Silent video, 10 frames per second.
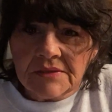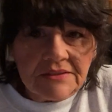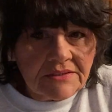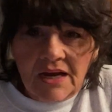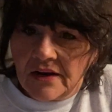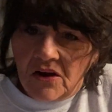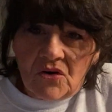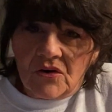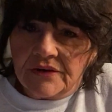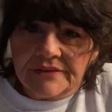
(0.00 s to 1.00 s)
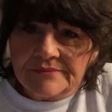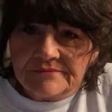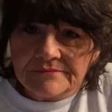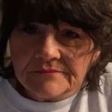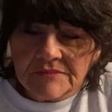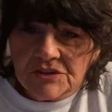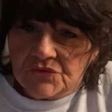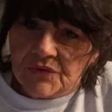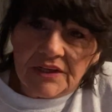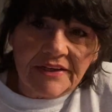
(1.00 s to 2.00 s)
It's not hard.
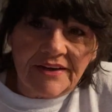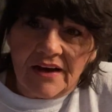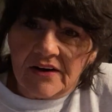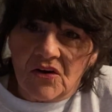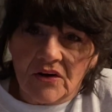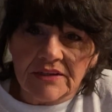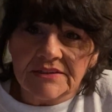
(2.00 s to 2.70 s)
It's really not hard.